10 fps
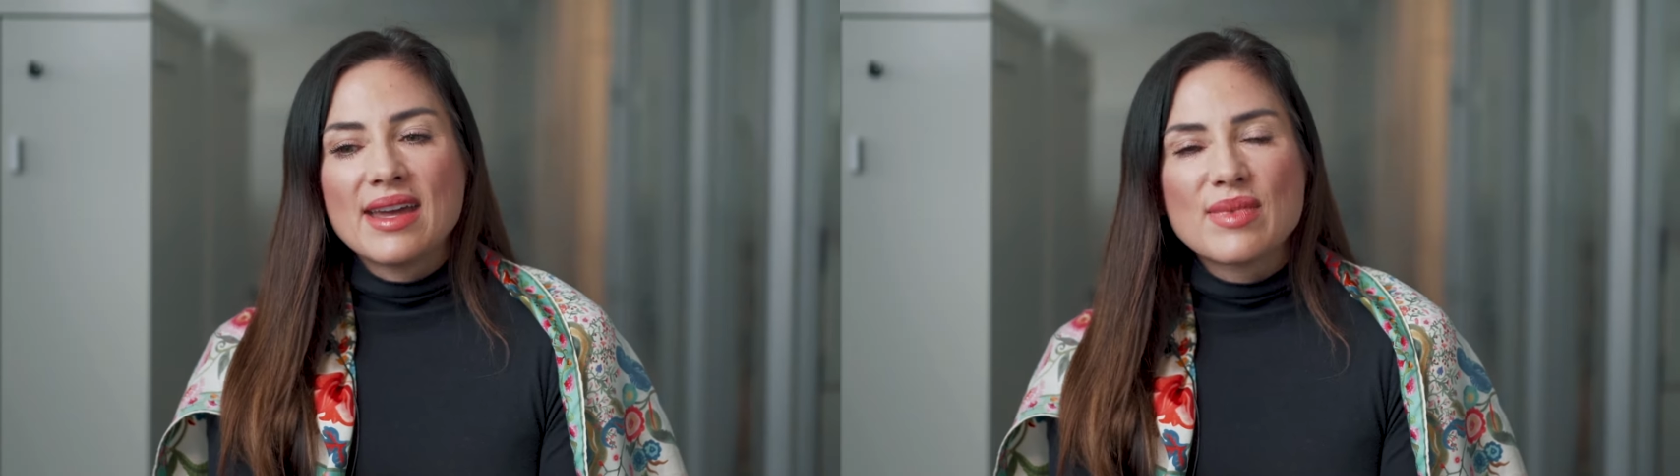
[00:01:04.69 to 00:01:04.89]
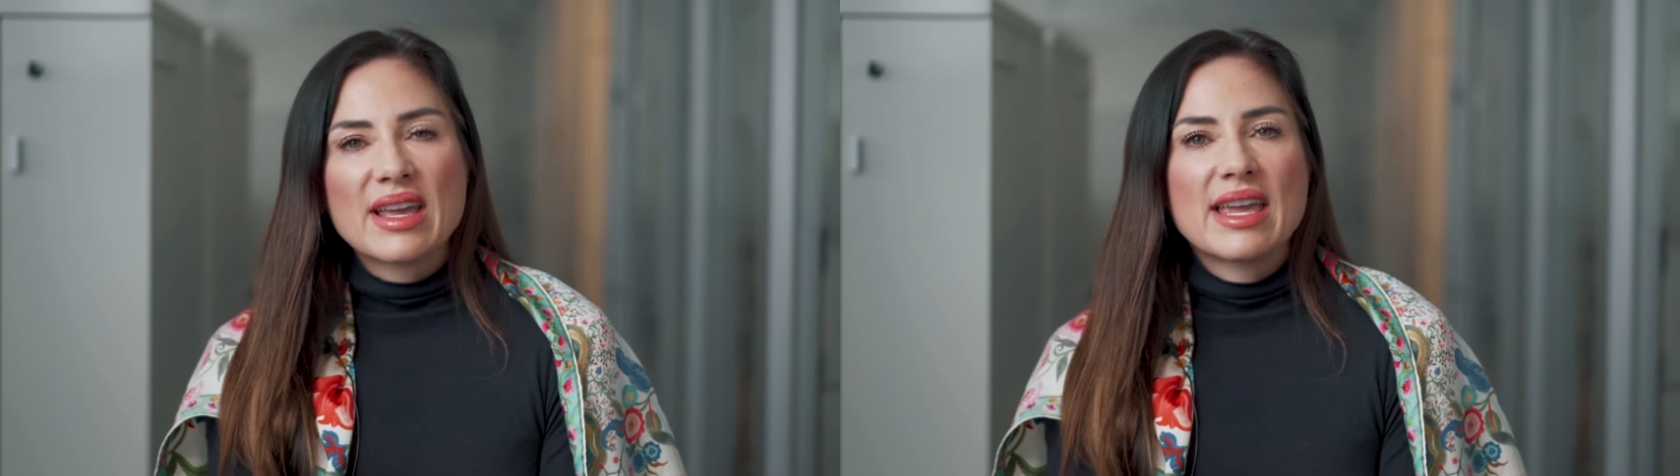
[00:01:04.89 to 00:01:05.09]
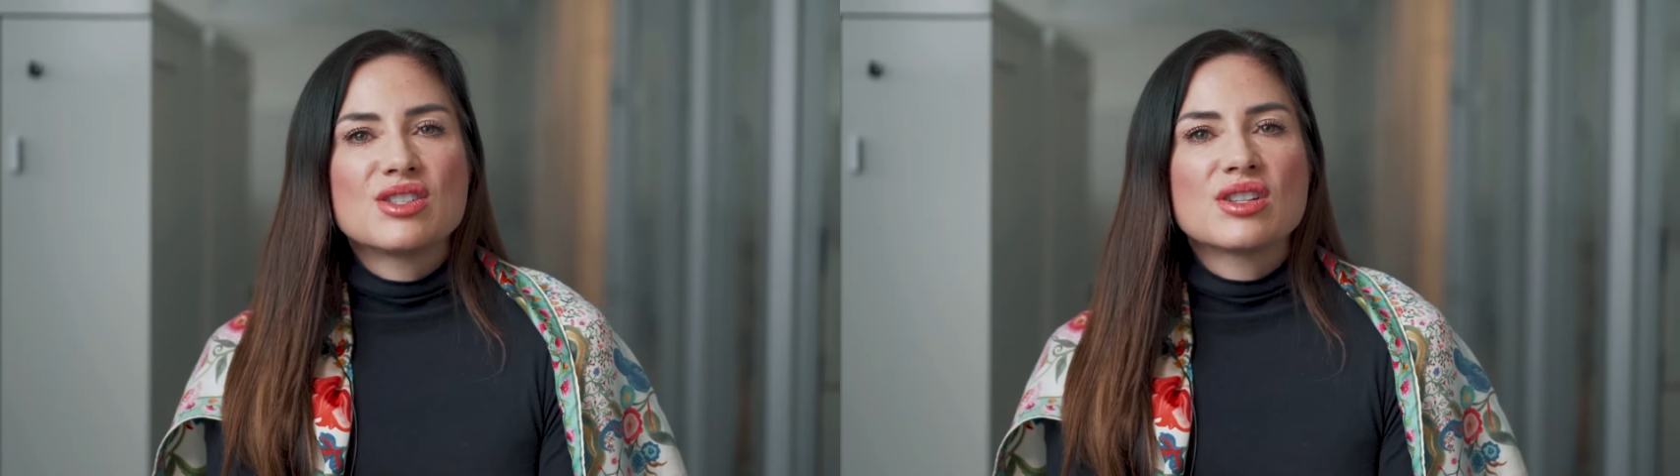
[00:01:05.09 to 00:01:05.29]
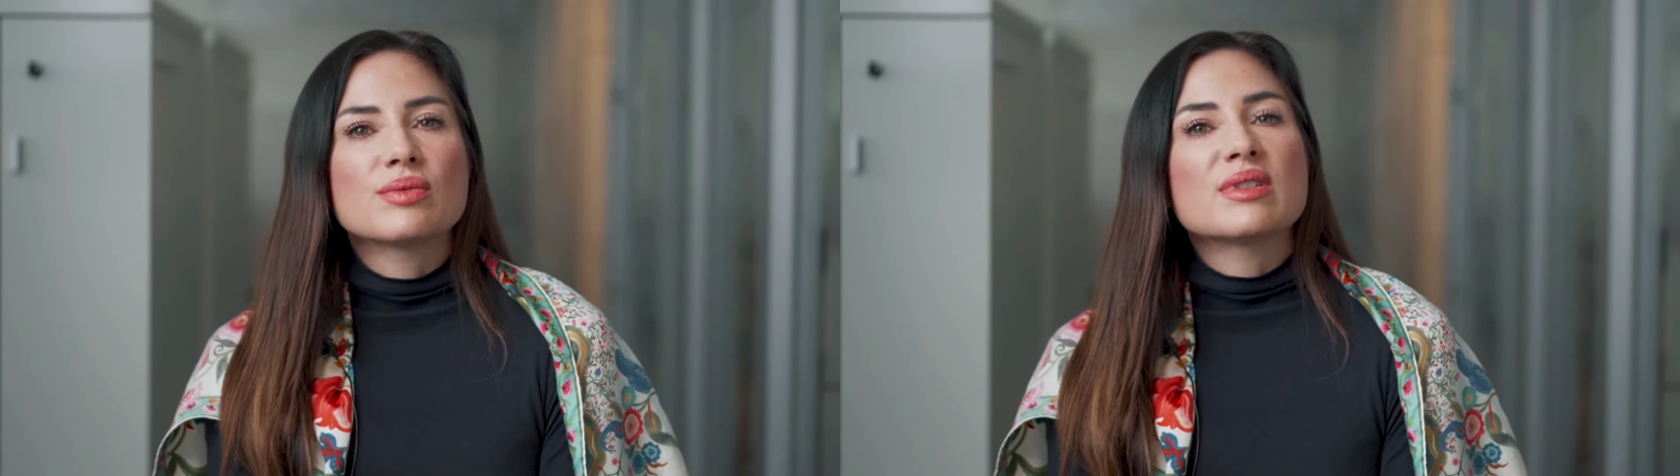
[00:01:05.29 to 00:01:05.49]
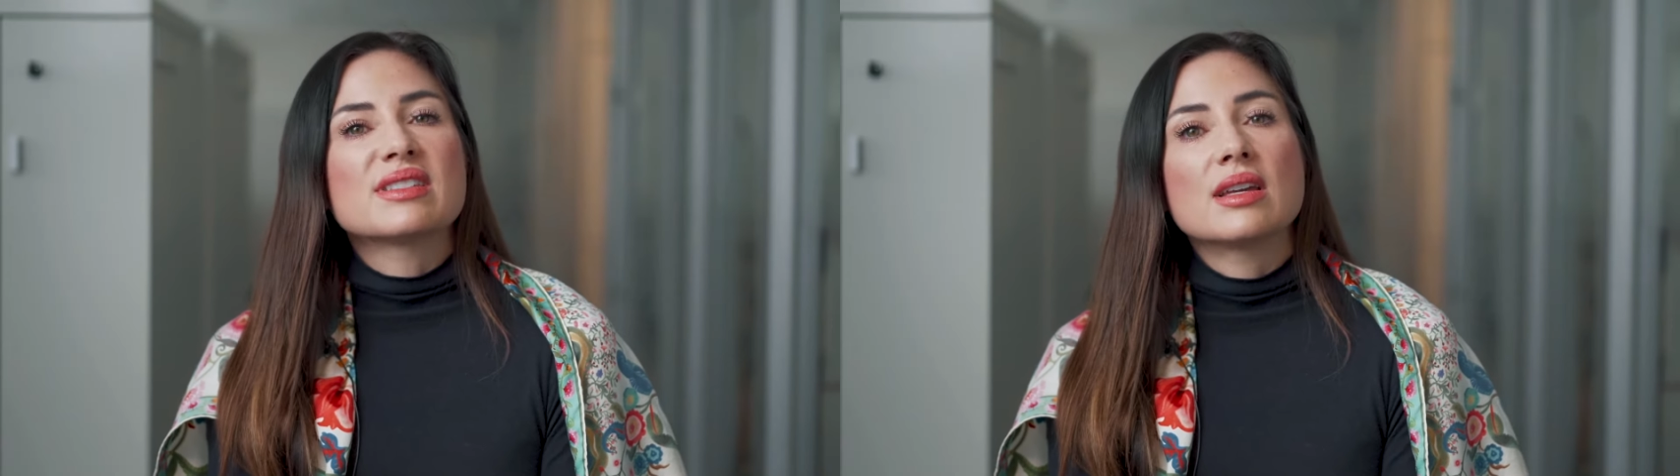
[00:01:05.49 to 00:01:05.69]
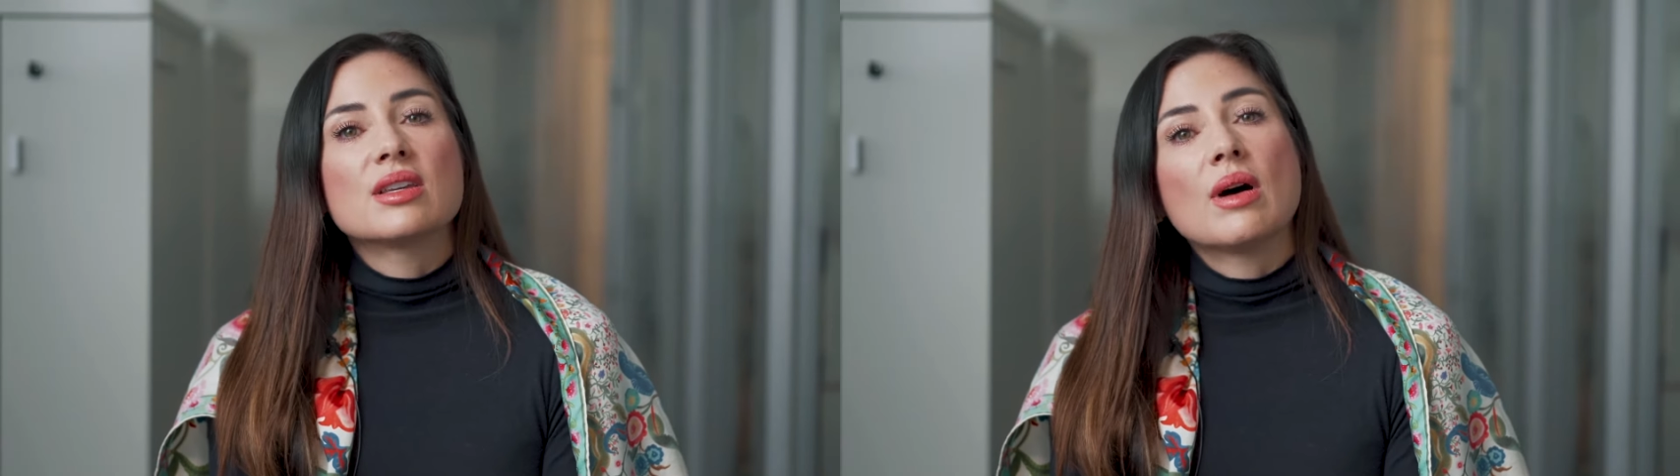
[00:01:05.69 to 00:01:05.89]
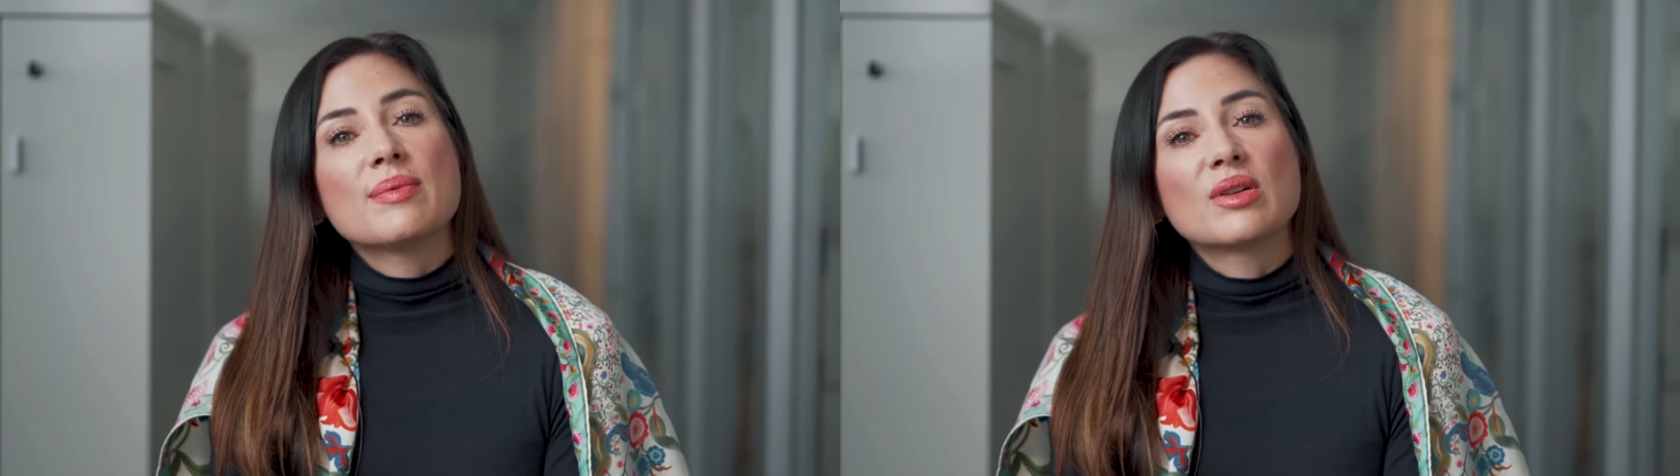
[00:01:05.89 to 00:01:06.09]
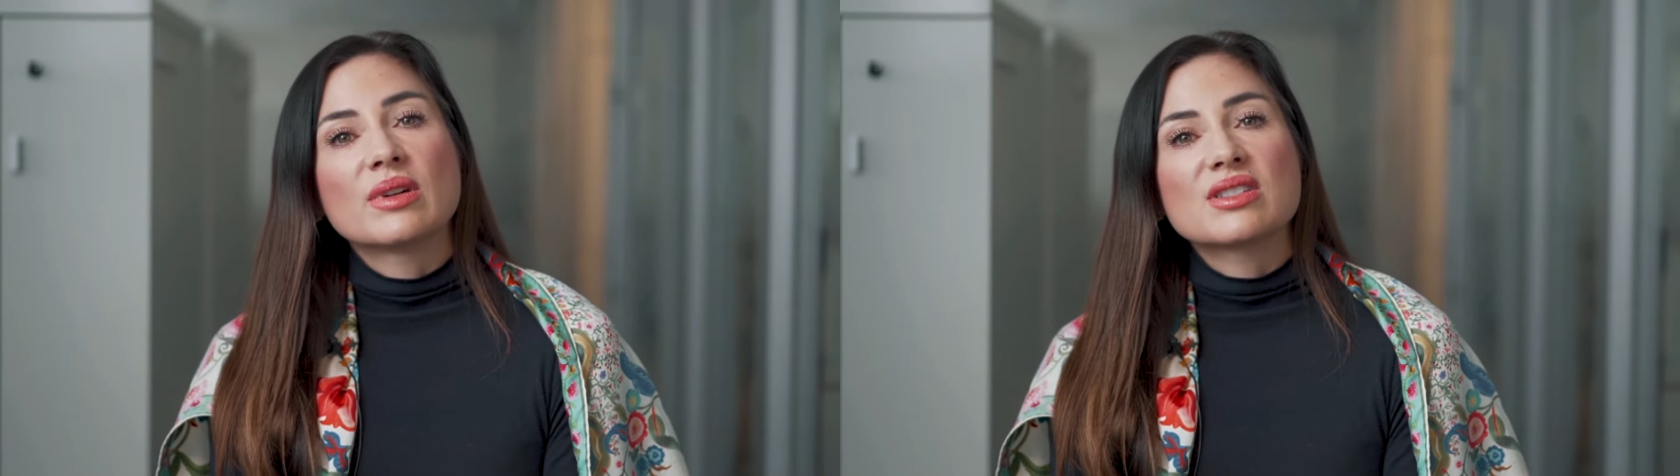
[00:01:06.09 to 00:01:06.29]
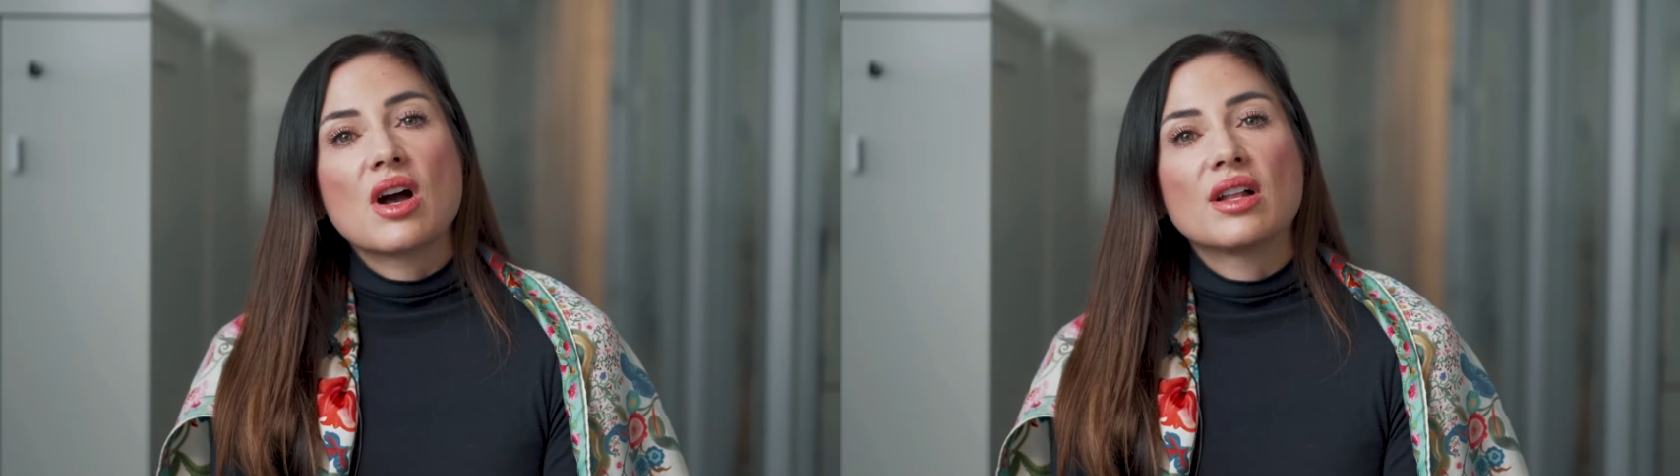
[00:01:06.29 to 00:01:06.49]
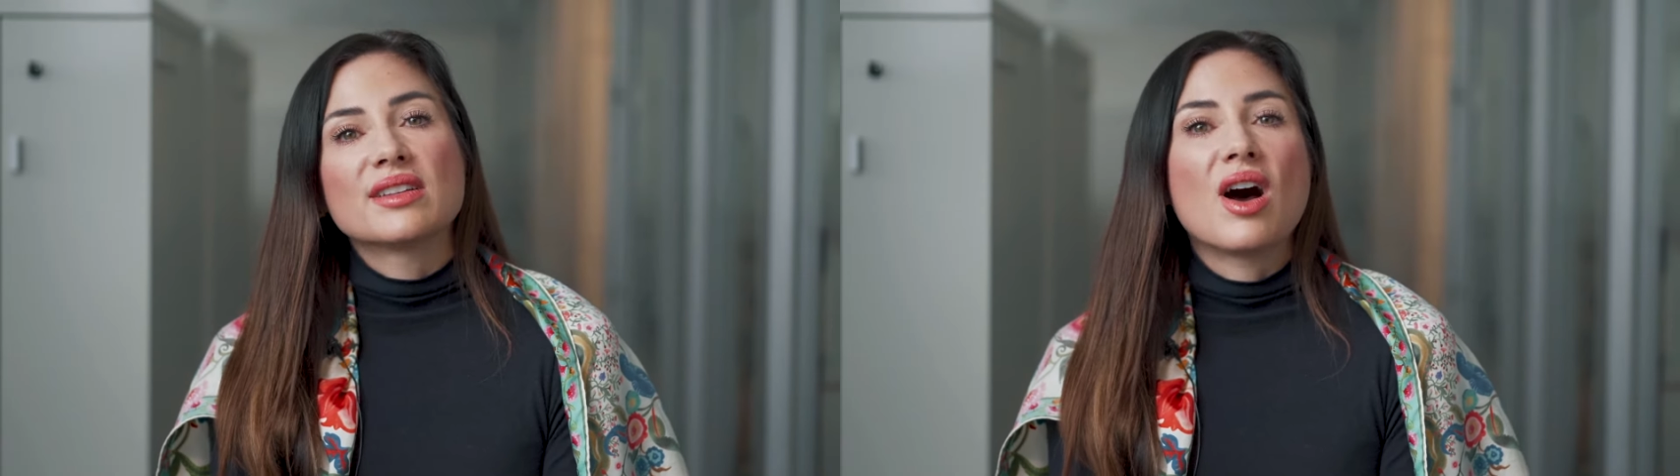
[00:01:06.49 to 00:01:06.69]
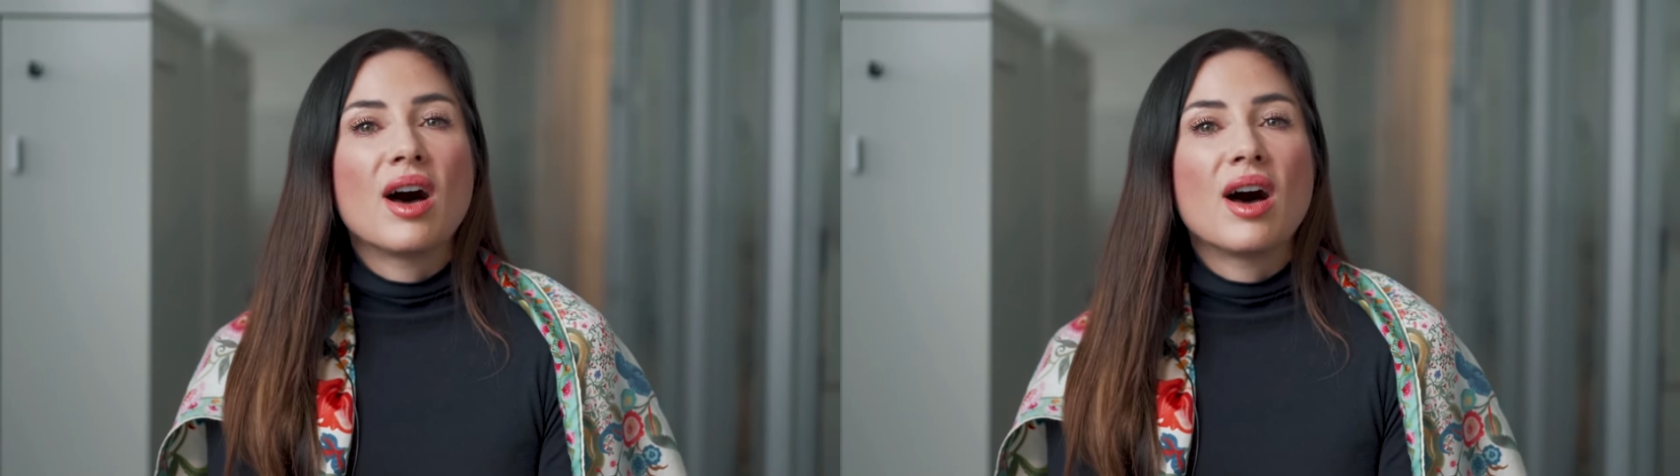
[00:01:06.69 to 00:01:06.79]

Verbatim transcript: then my agents will set you up on what's called an